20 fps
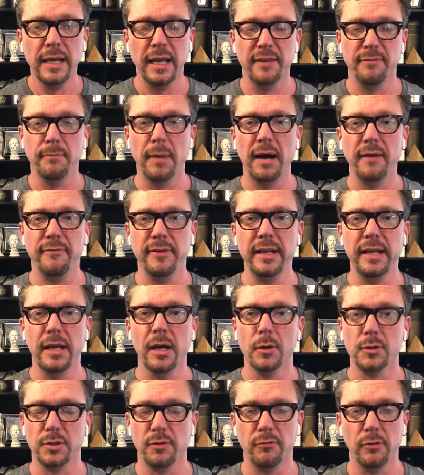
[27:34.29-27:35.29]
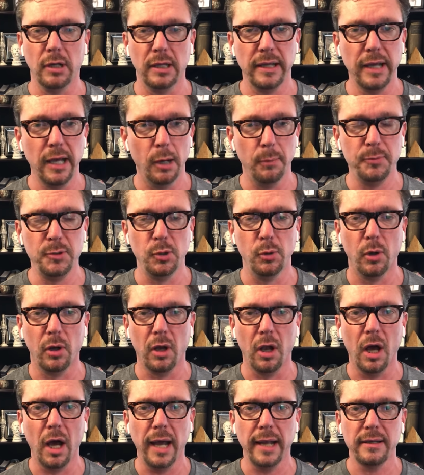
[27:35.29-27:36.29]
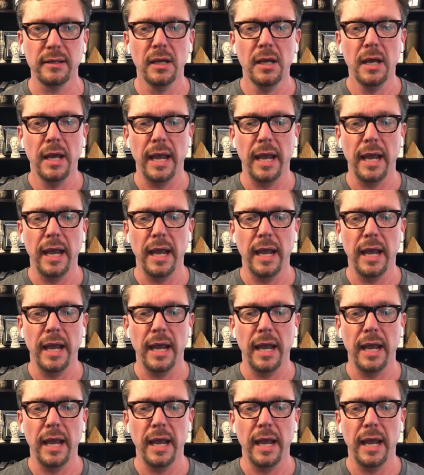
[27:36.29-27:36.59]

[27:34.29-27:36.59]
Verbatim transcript: If my videos have really helped you a lot